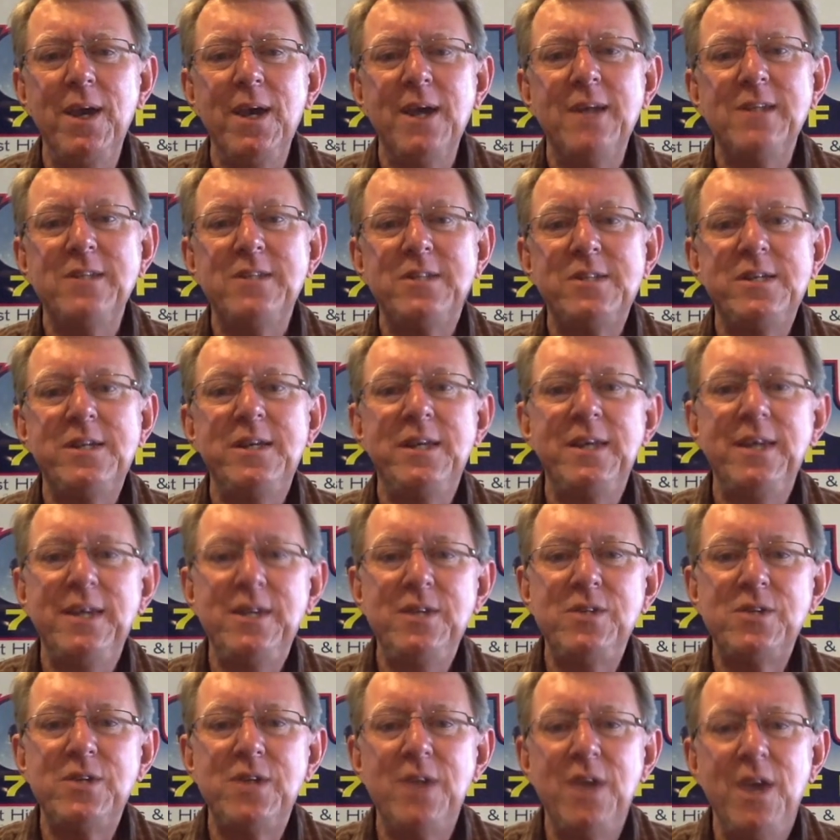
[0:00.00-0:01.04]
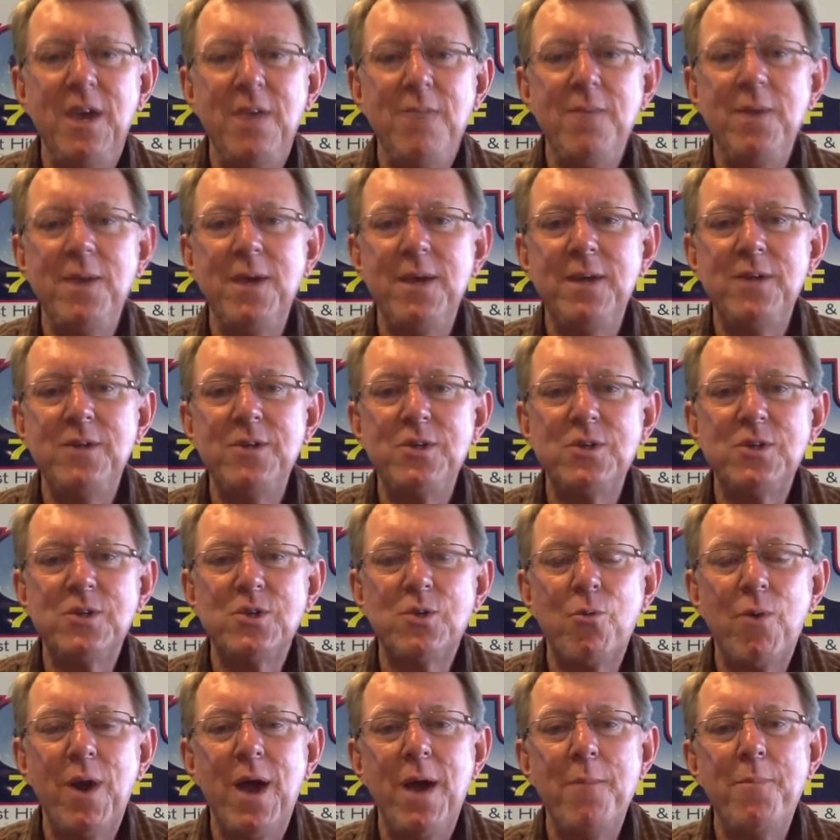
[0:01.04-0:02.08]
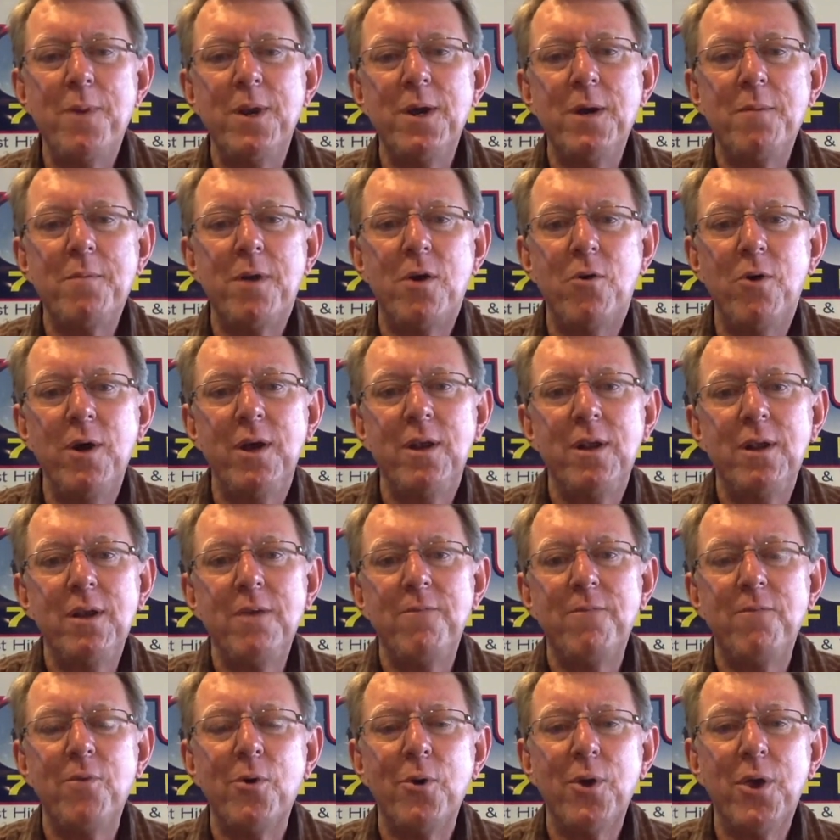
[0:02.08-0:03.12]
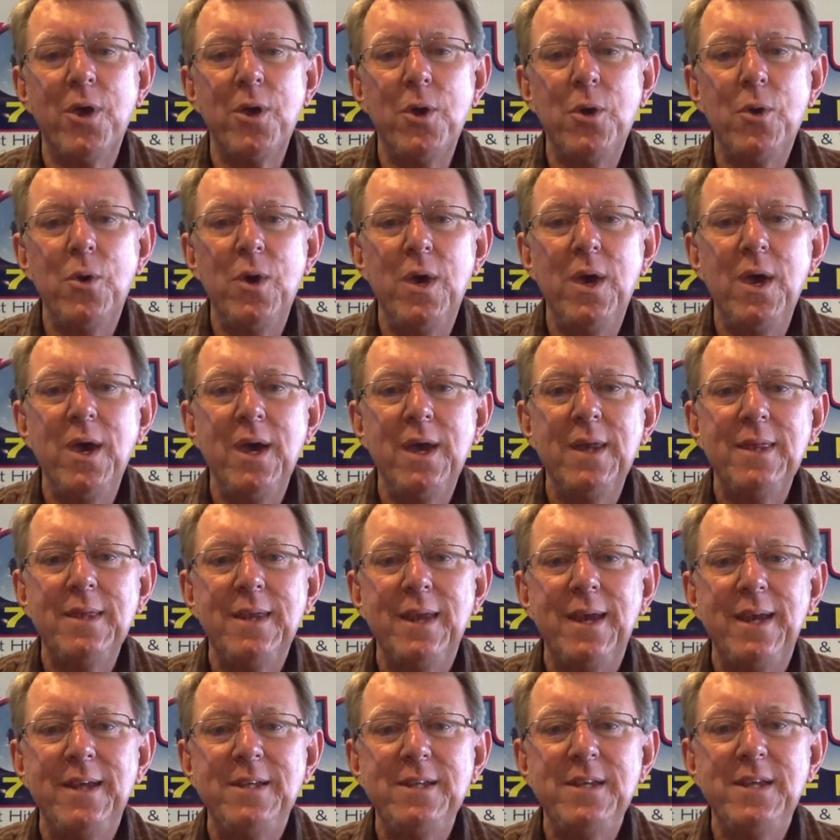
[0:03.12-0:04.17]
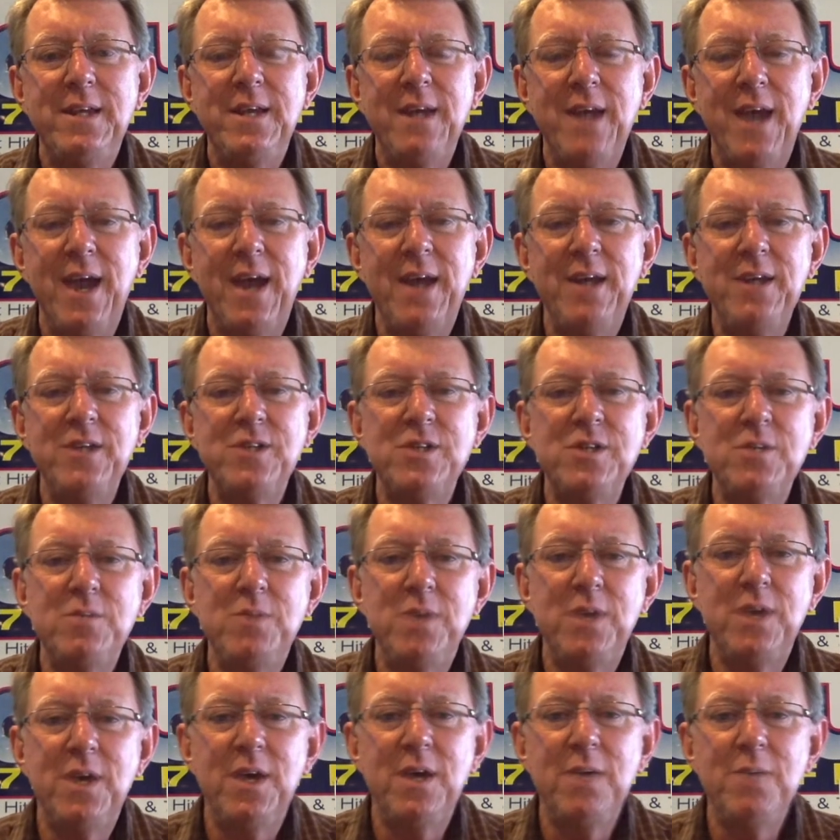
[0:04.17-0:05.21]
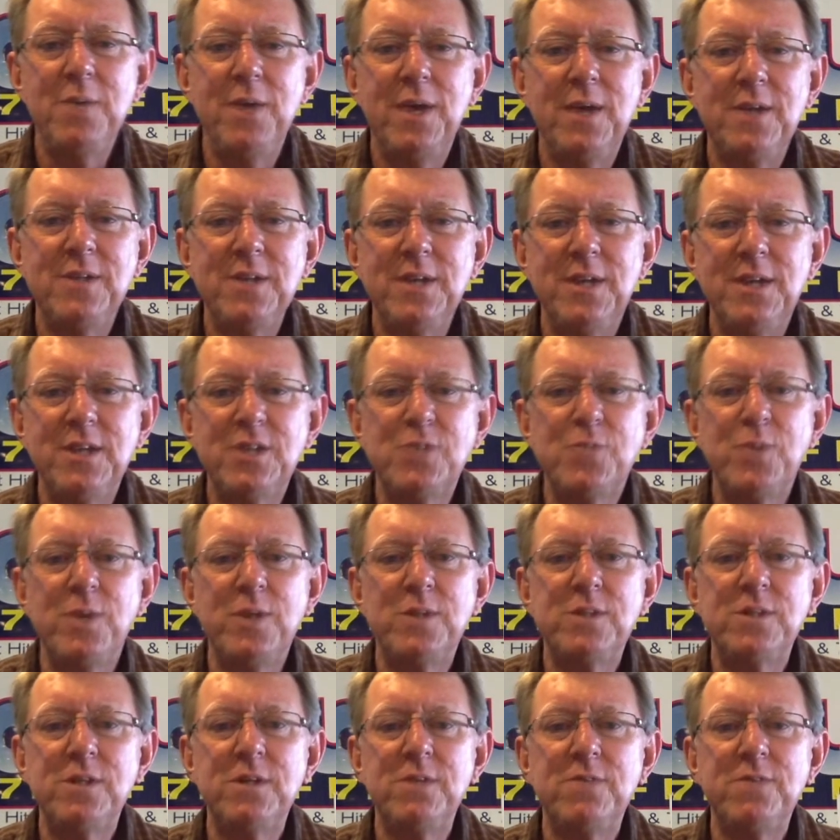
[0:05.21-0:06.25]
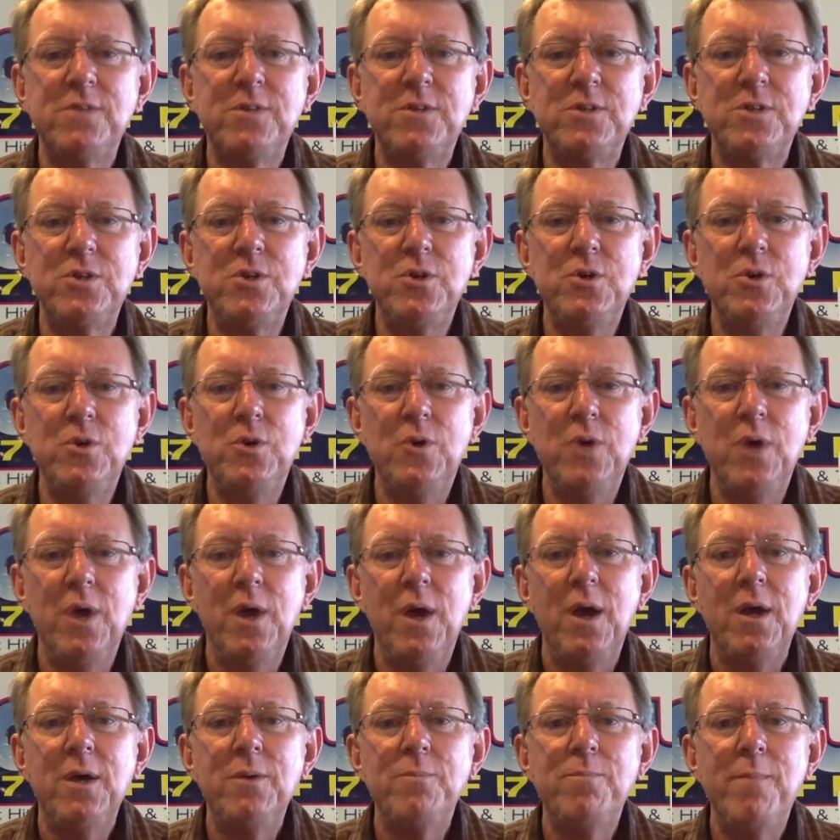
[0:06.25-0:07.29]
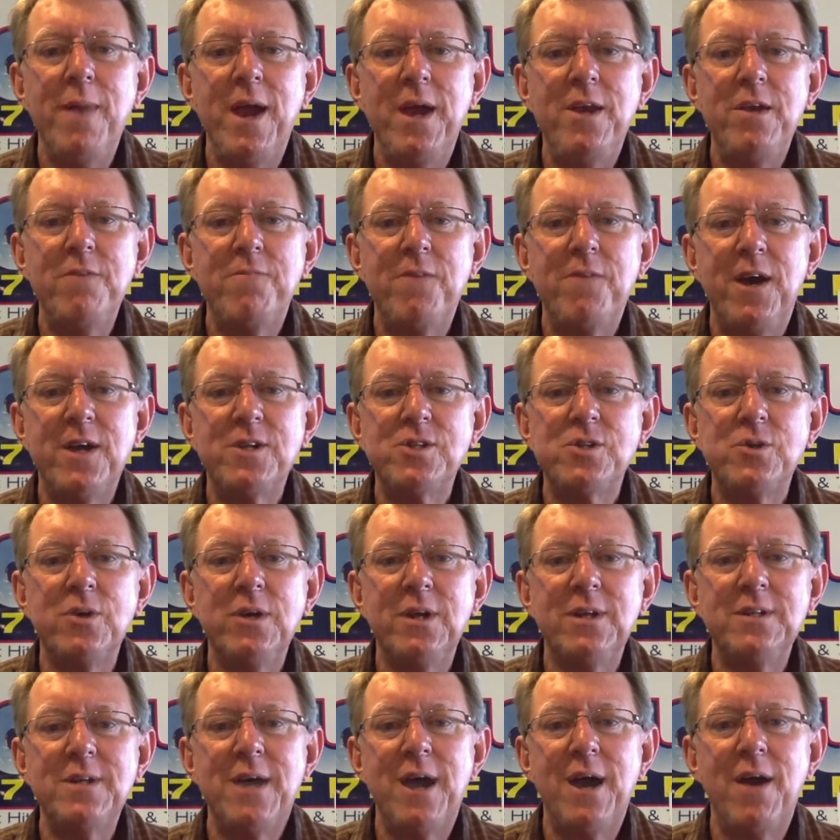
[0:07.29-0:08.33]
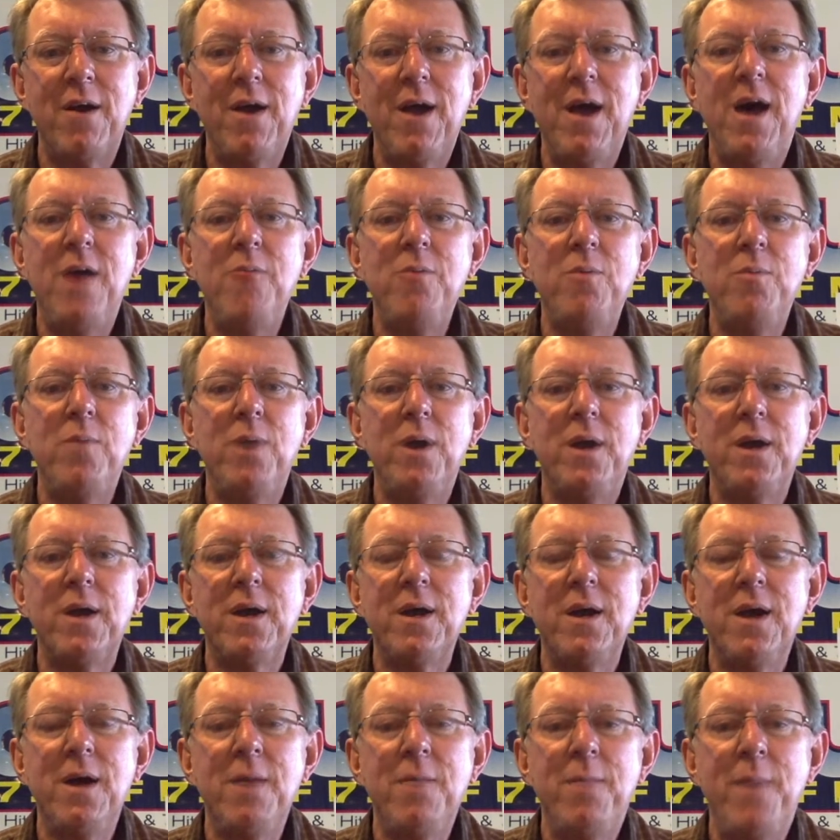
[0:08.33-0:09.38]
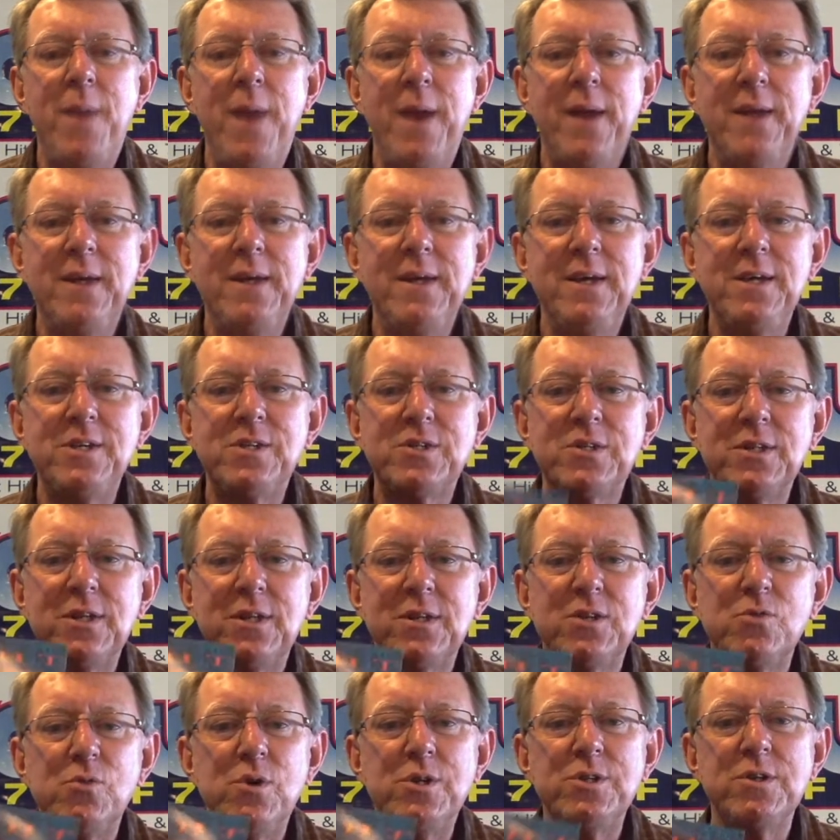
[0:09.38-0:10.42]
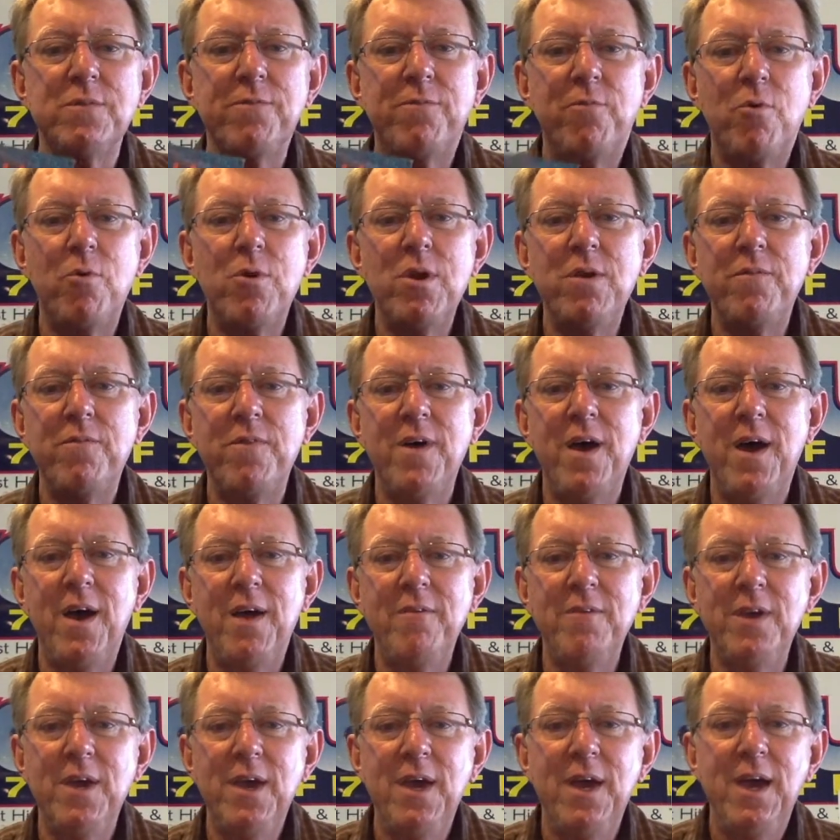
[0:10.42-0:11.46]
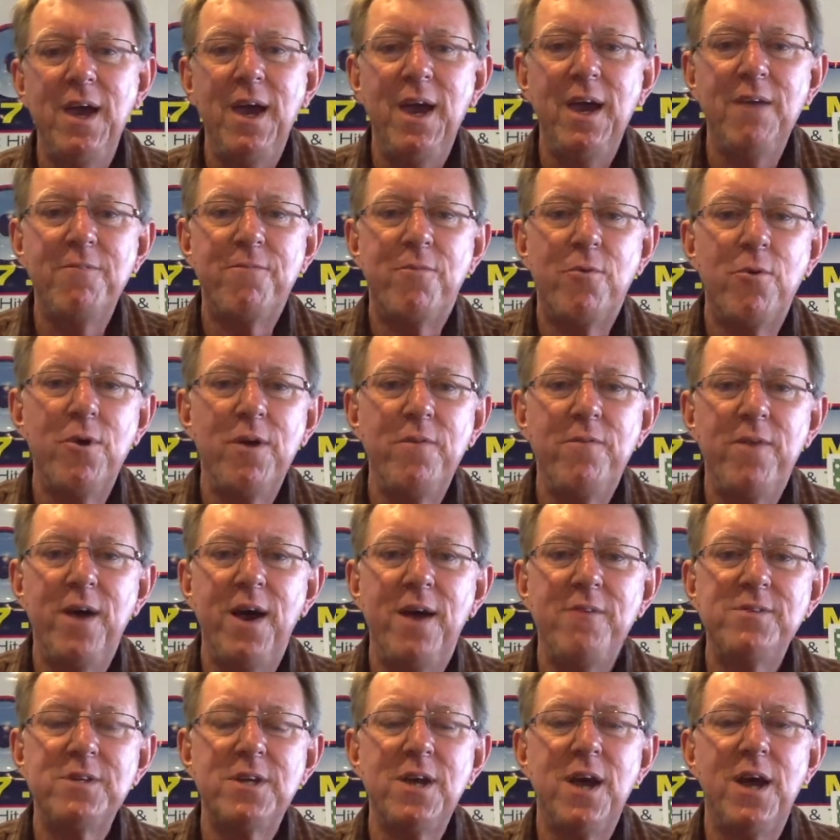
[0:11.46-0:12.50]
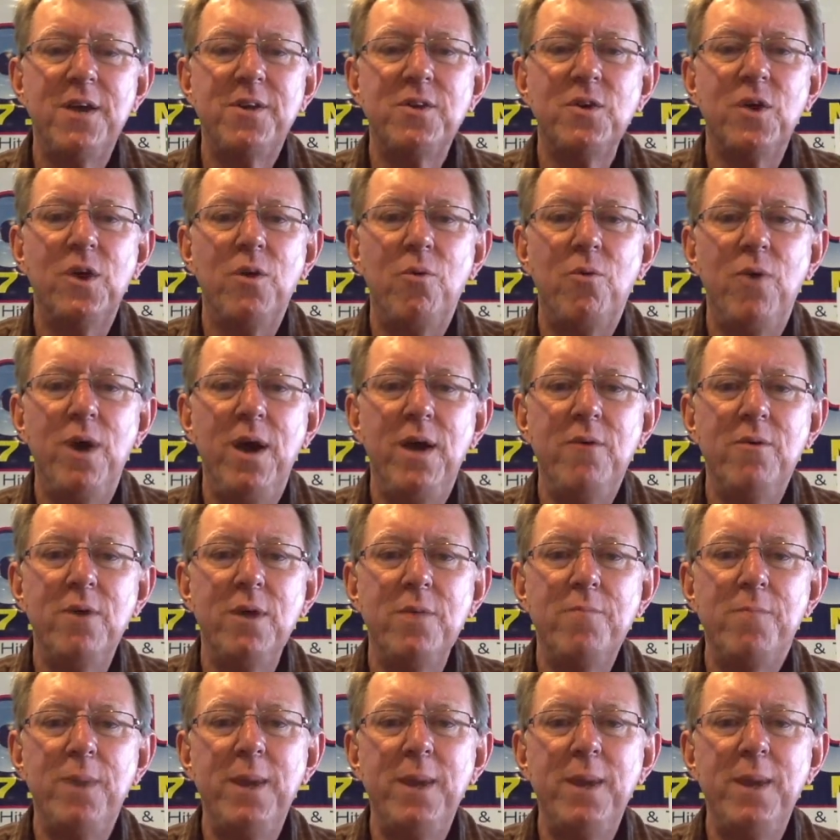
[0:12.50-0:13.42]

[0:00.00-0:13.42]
CDs came in. Just to wrap it up quickly for you, in the 1990s, it became as inexpensive to manufacture an entire album on a compact disc as it was a 45, and 45s got done away with.